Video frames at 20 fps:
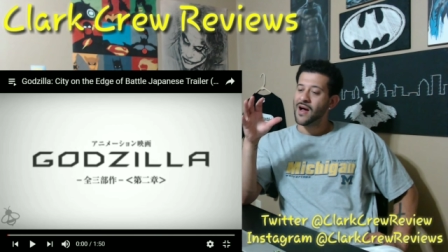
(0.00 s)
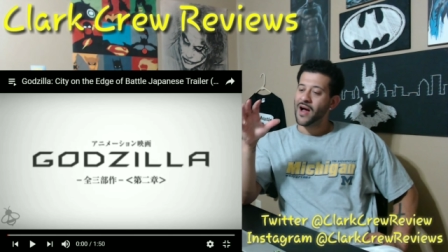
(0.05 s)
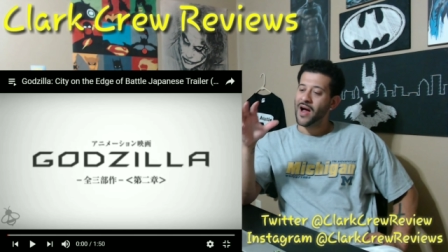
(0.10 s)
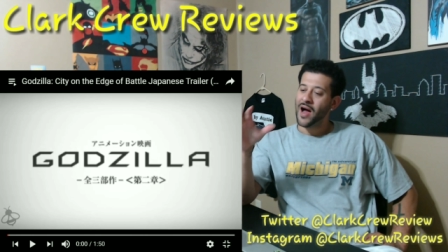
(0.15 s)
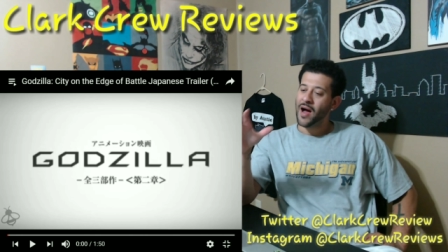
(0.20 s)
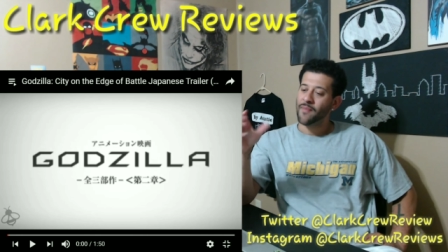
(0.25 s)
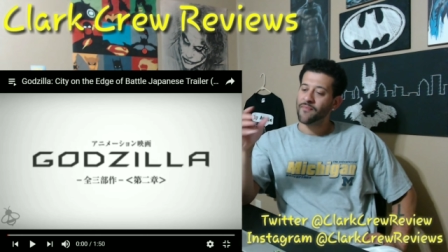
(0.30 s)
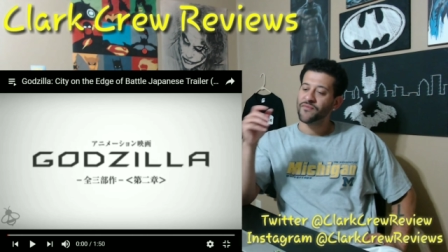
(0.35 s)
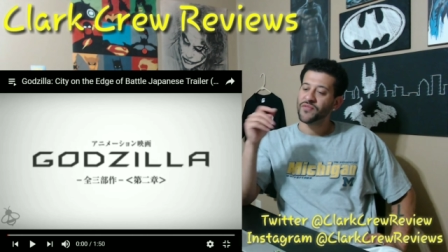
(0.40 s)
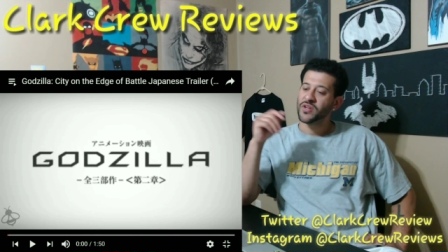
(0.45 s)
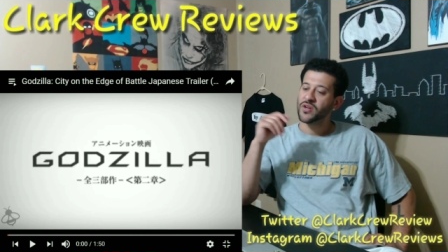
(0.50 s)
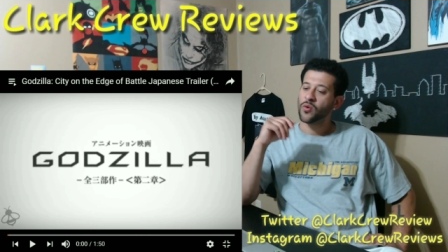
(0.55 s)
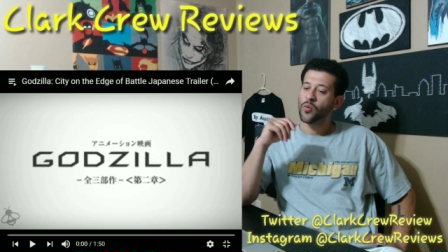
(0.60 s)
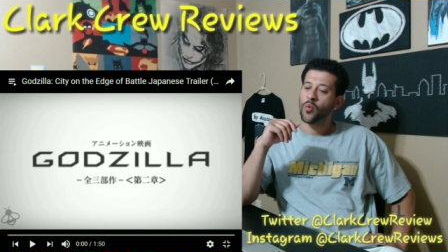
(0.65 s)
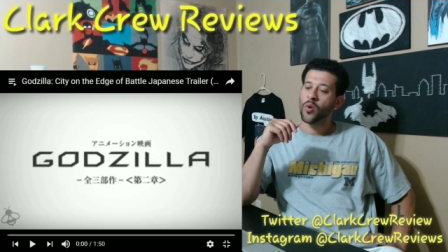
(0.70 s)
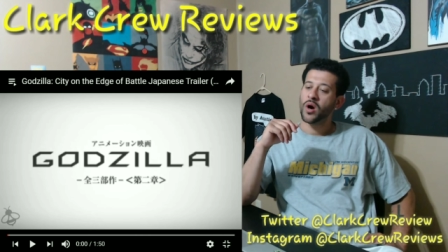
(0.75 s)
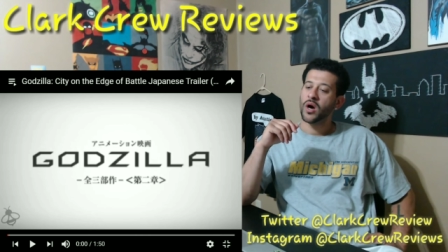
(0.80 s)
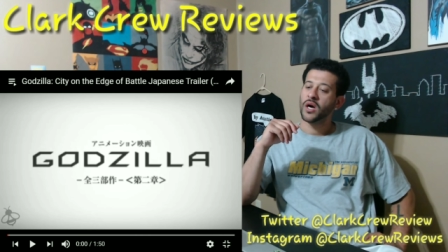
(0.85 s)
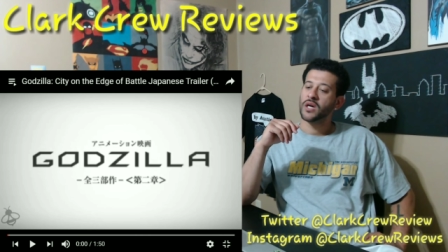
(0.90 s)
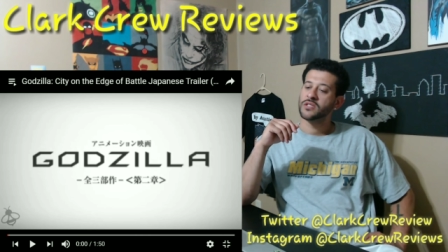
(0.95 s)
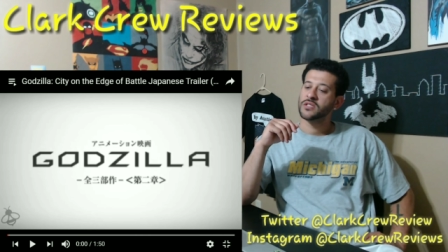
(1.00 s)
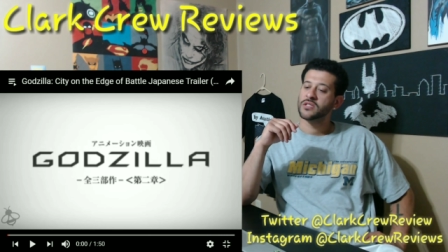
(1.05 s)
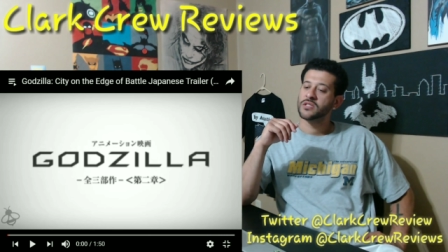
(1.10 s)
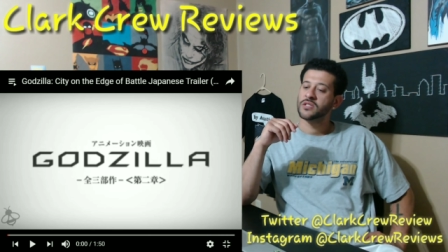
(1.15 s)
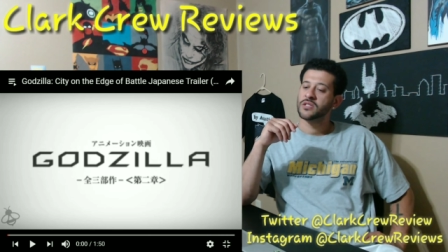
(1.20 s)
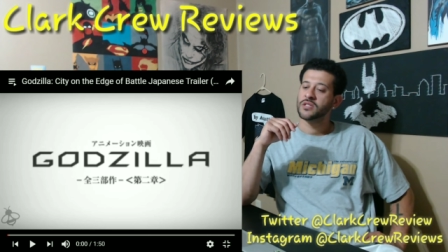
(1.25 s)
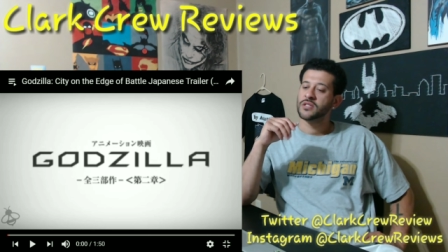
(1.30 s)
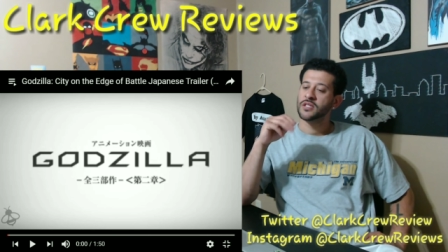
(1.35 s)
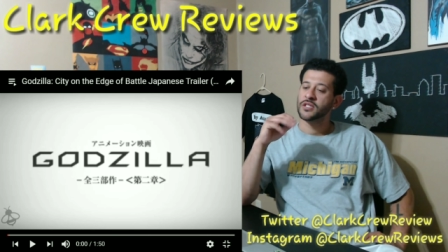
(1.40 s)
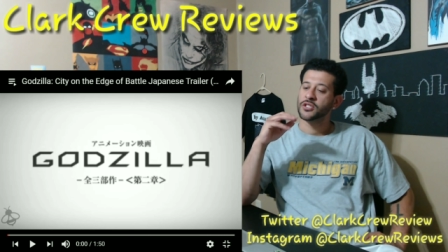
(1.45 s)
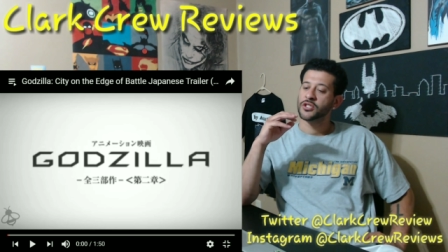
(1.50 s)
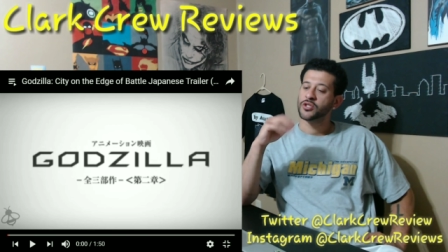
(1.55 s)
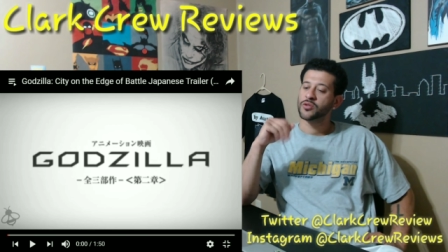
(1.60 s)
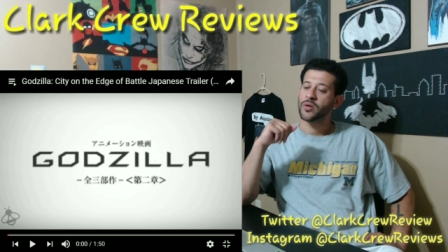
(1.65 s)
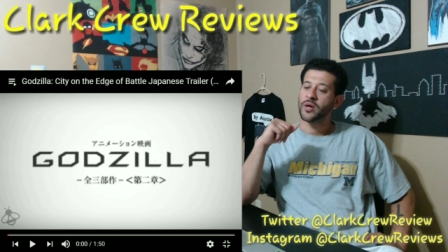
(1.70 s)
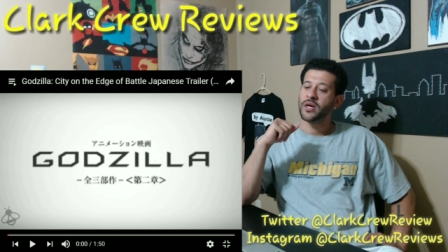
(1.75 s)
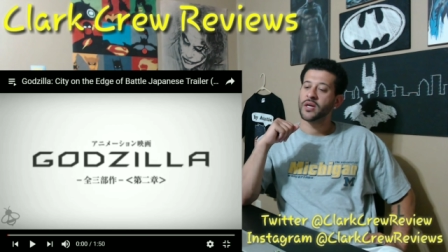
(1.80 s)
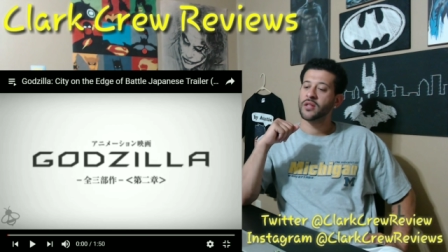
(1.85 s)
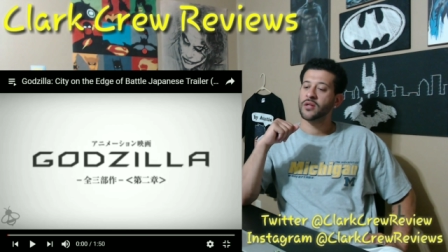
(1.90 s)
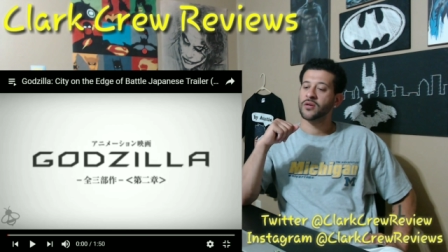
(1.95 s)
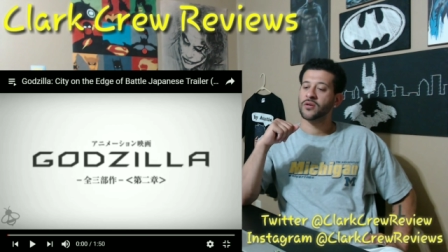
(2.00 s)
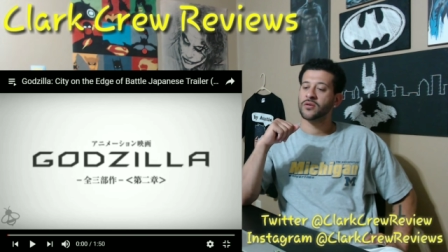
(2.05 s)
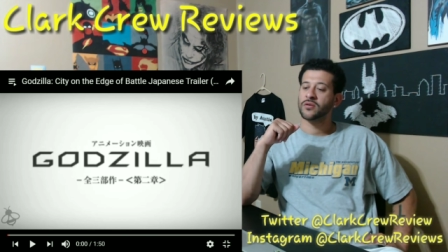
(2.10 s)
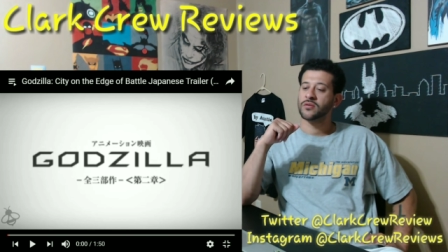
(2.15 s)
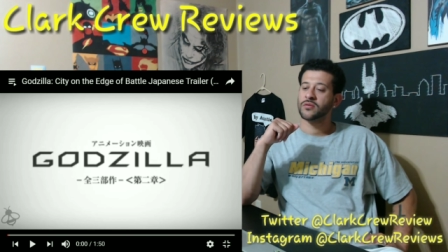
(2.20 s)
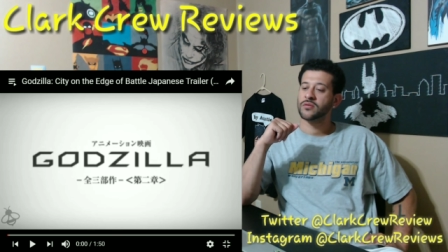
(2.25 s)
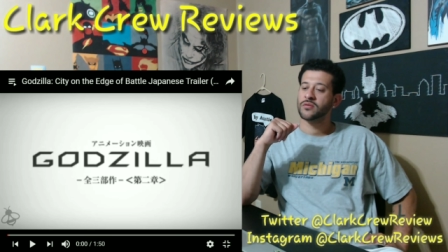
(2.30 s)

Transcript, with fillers: I'm finna watch this trailer,